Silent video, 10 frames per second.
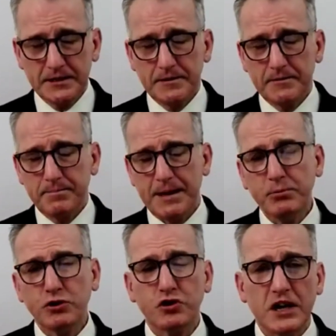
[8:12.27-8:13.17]
People
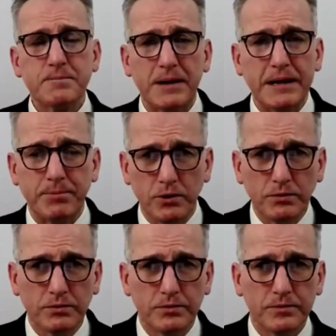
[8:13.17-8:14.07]
trust people
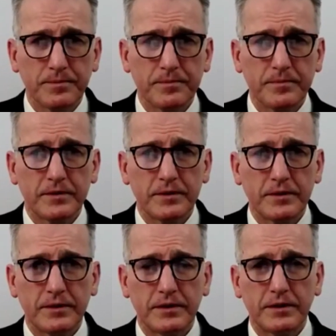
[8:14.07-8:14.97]

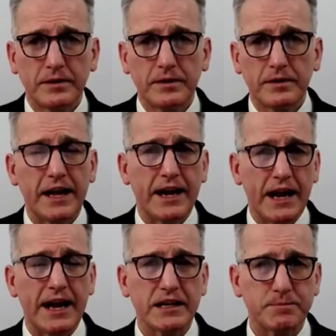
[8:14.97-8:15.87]
that are
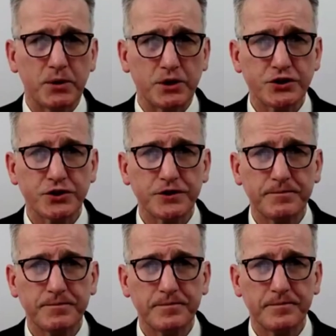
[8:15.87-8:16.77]
experts.
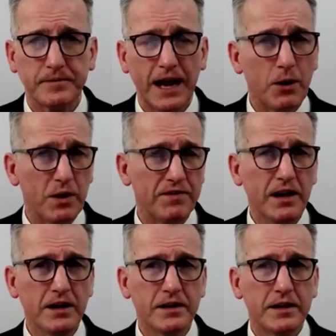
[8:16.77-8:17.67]

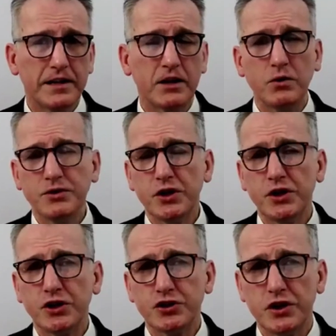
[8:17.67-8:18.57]
However, they're also going to
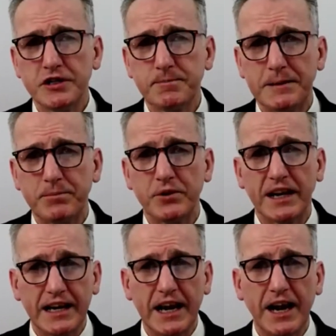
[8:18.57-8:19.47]
trust people that
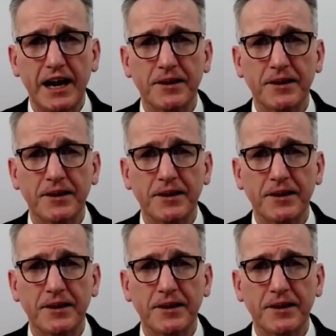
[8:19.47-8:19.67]
care.